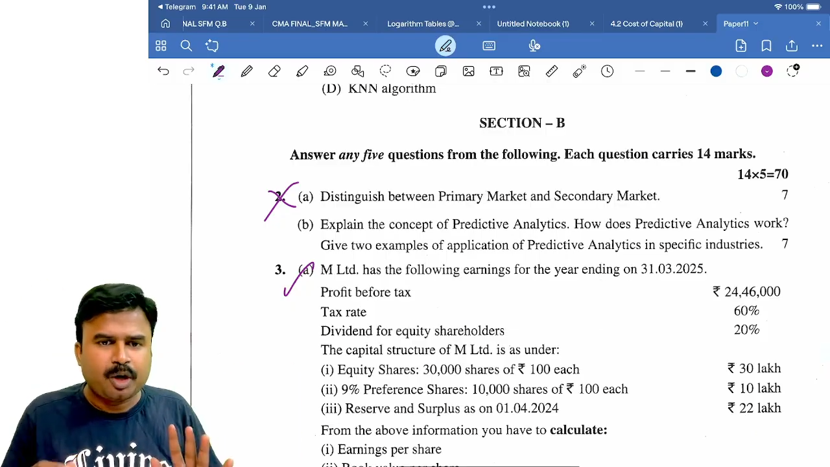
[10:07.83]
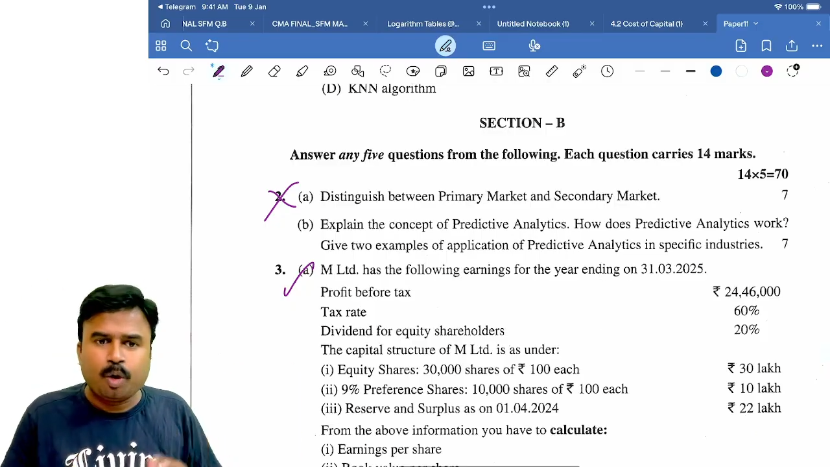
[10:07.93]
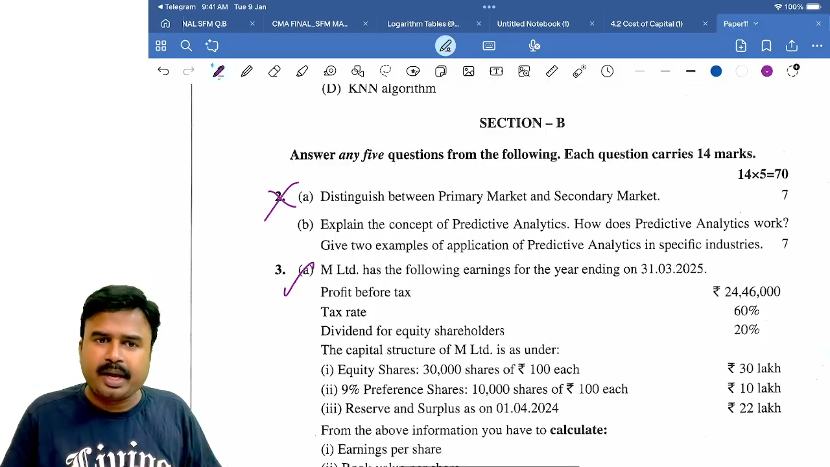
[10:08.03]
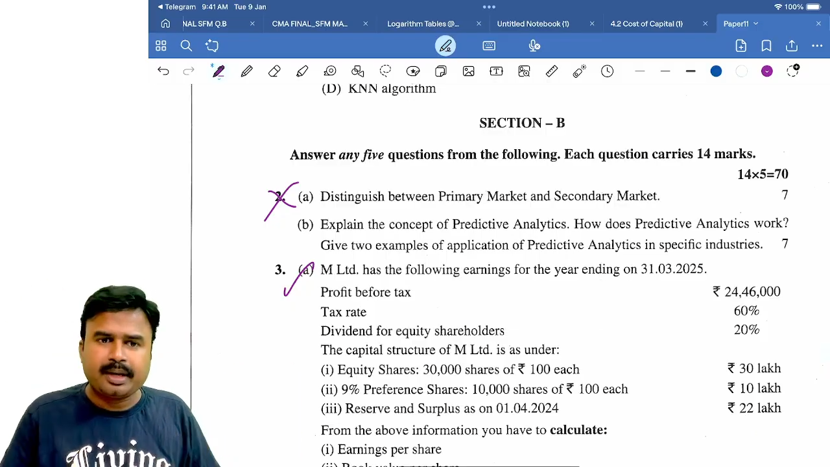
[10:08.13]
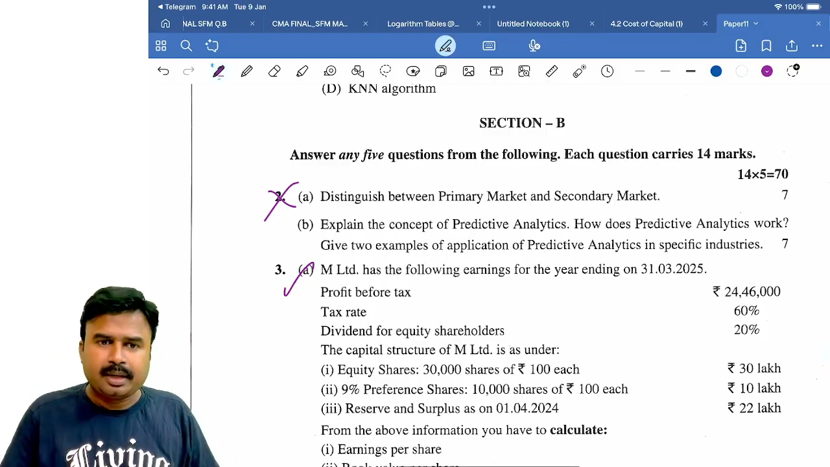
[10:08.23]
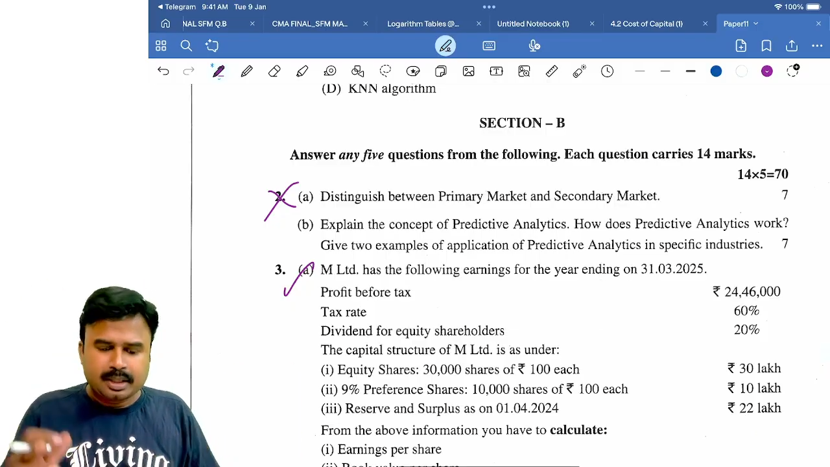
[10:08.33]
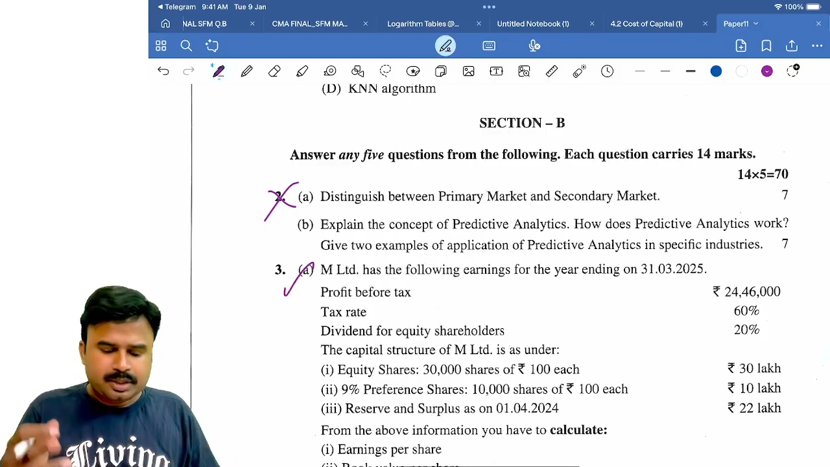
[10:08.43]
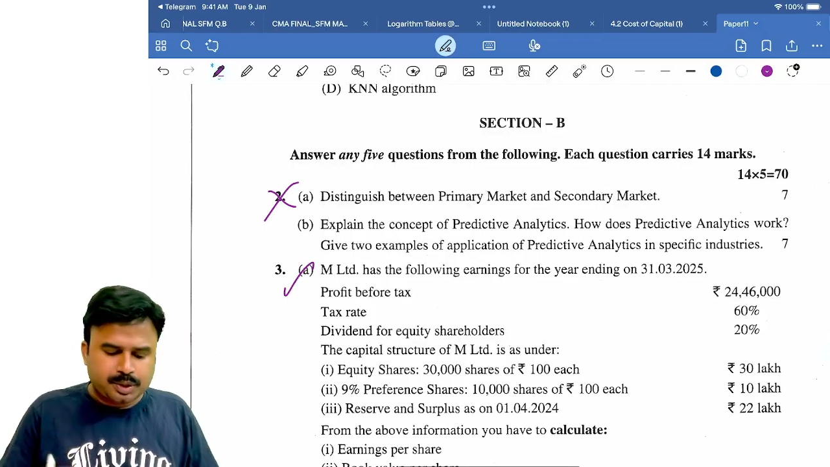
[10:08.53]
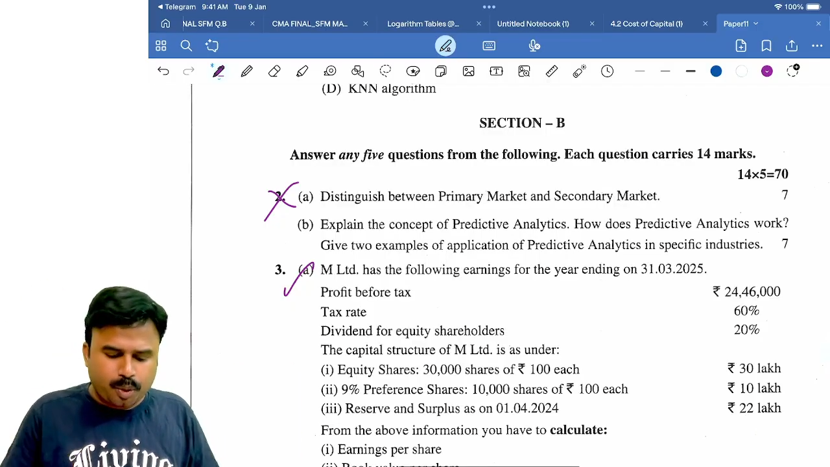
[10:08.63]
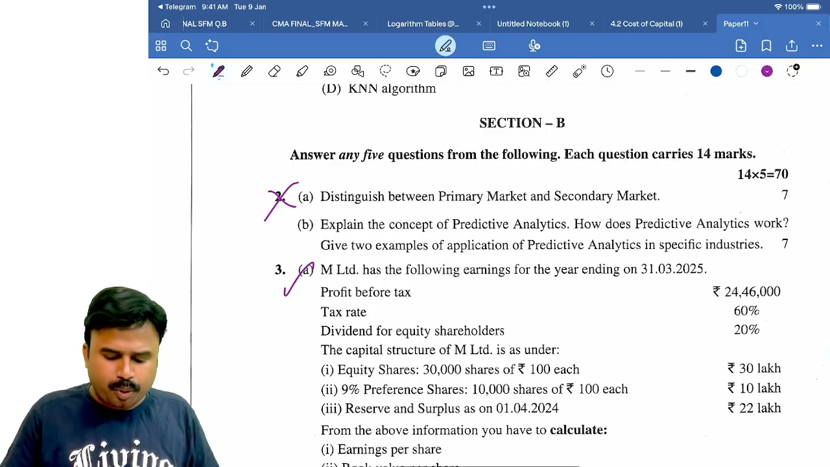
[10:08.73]
Okay,
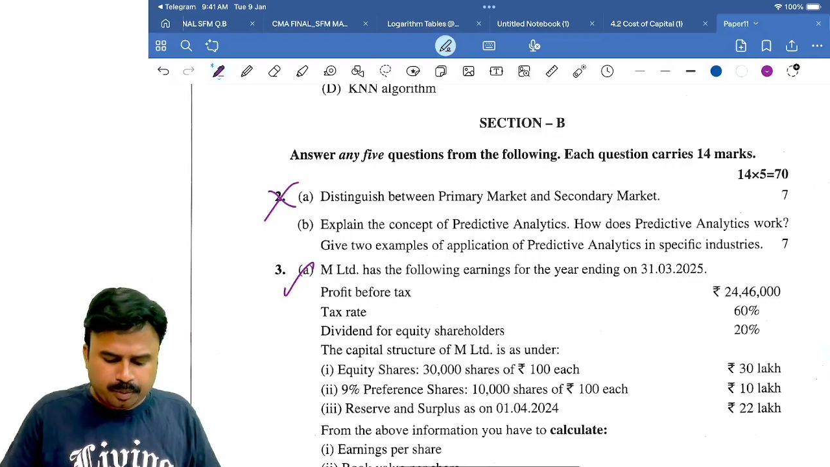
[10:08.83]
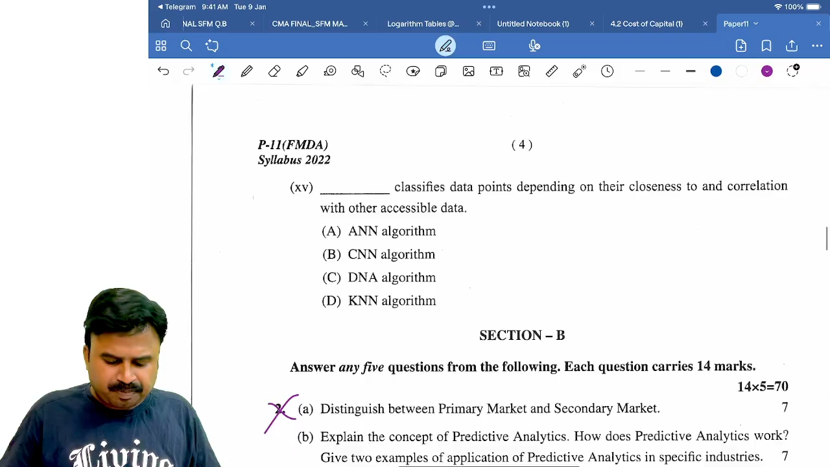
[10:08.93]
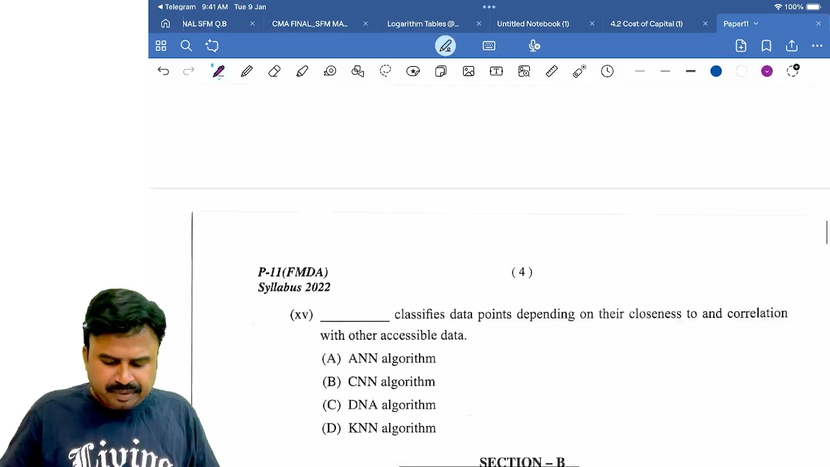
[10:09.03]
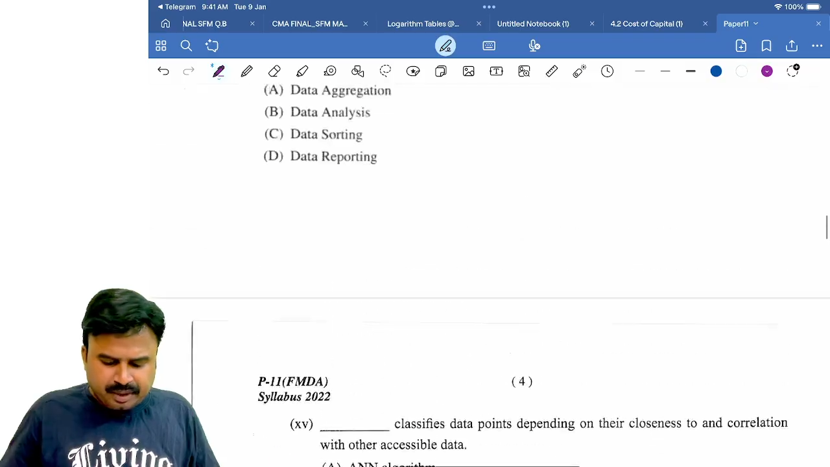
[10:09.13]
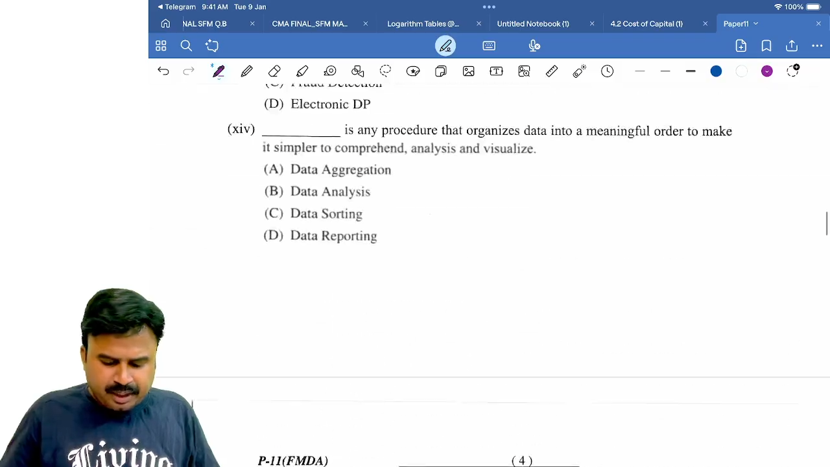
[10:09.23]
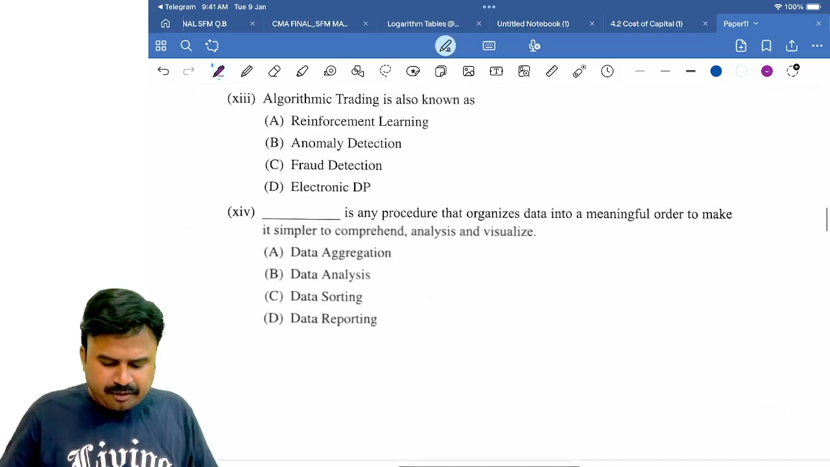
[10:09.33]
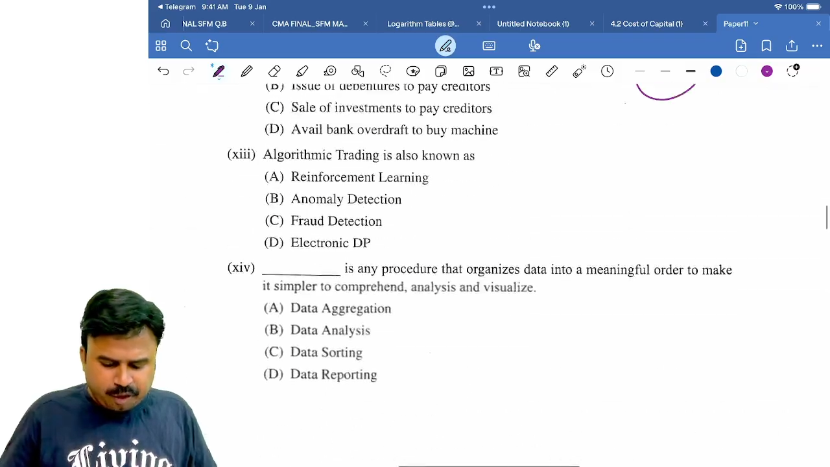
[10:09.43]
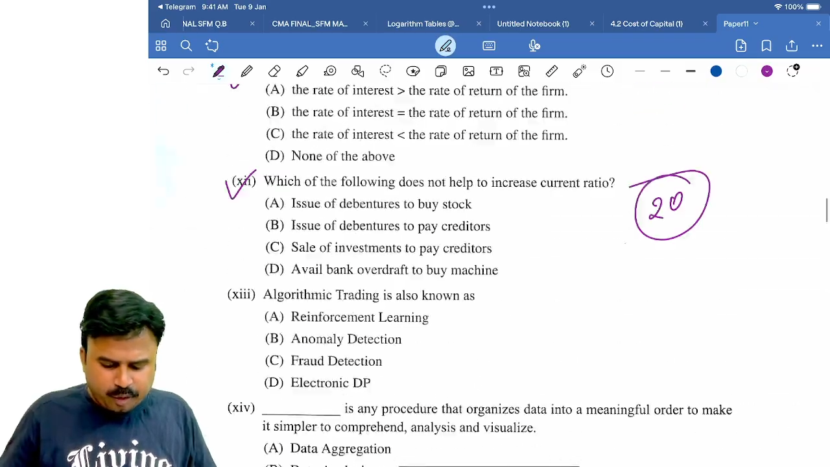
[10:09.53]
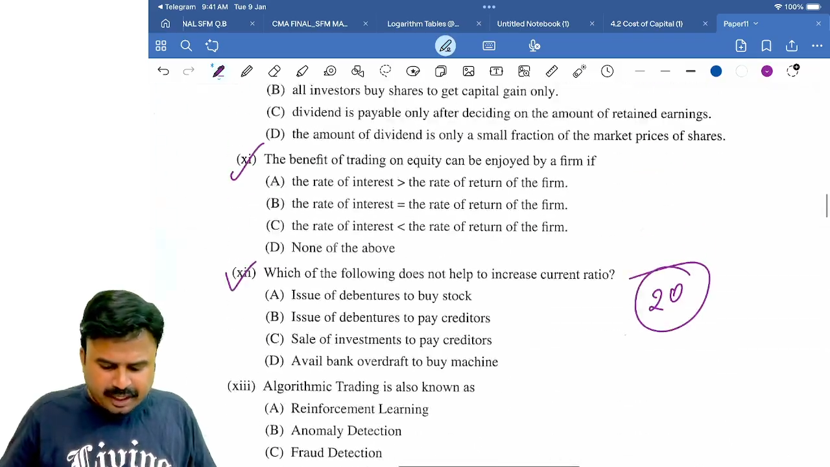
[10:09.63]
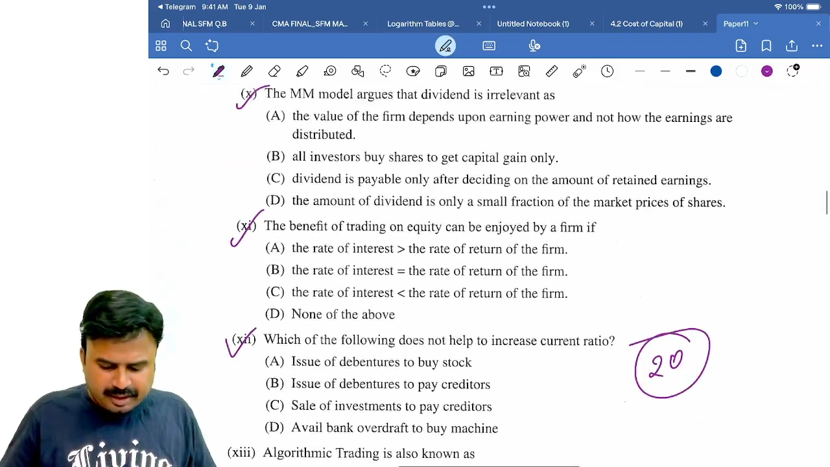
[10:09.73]
so if
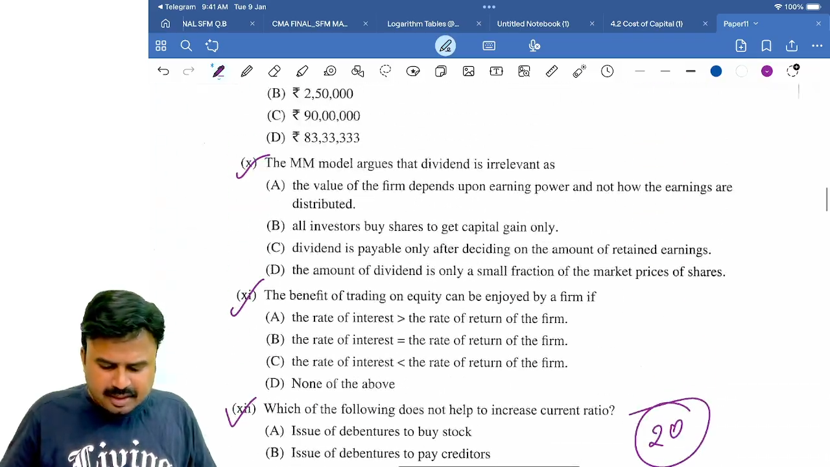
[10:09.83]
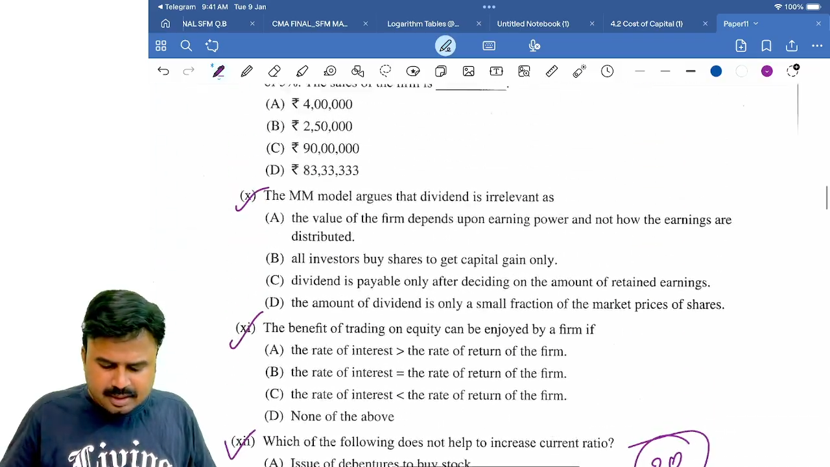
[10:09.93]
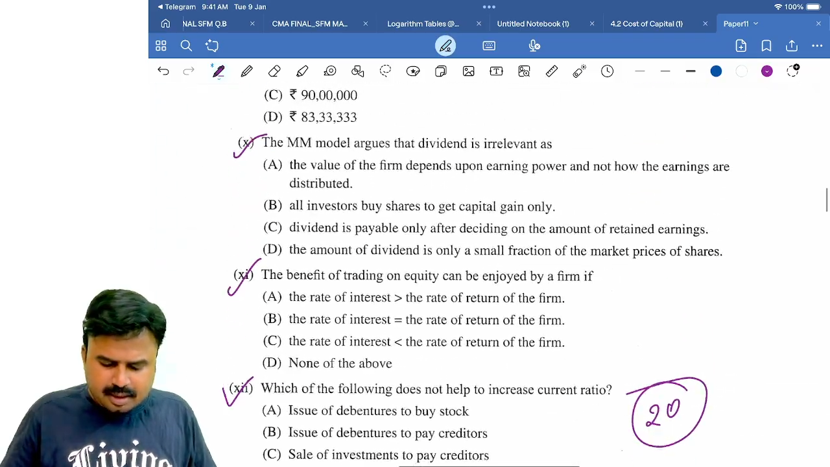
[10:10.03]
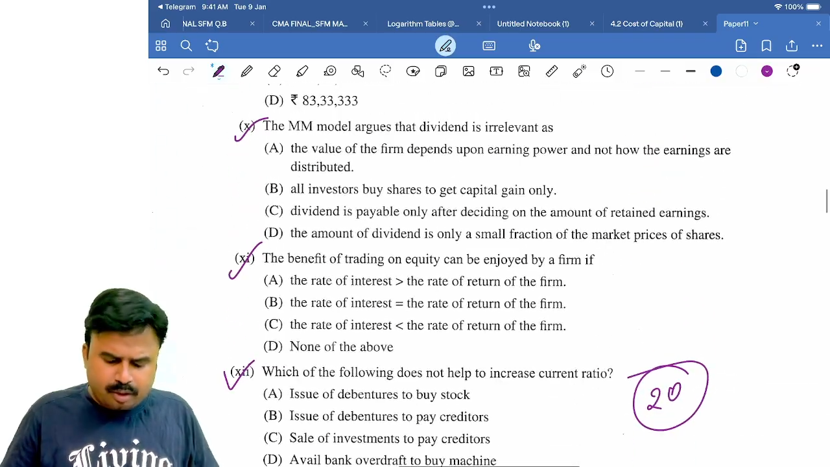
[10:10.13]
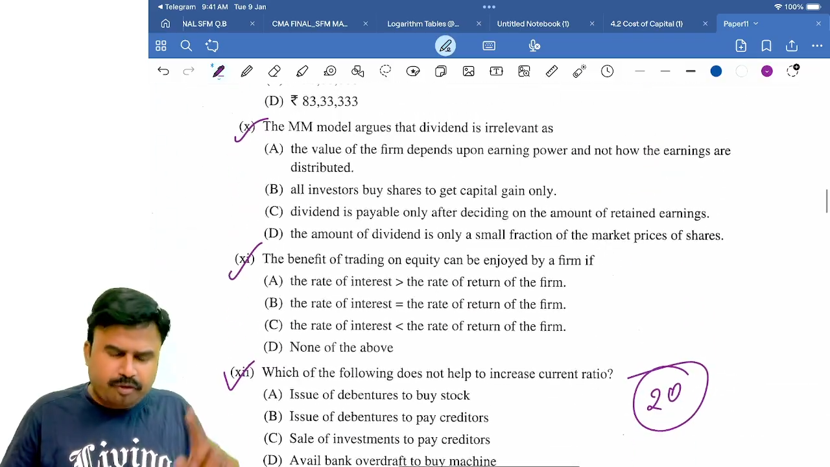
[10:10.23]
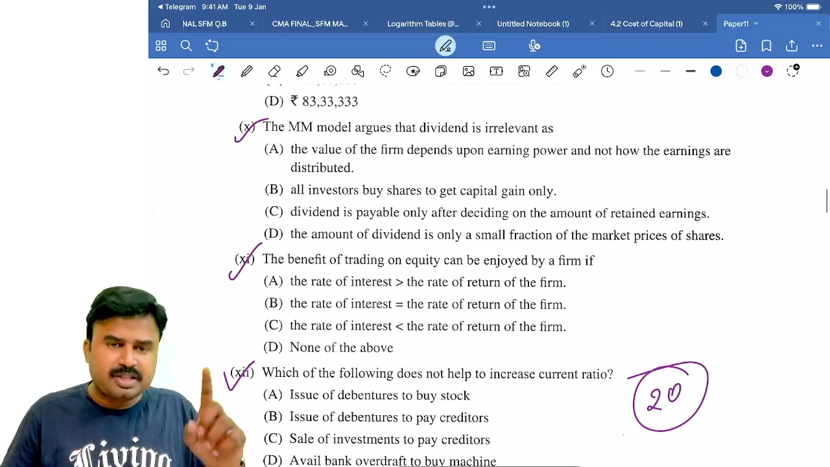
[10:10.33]
you look at this,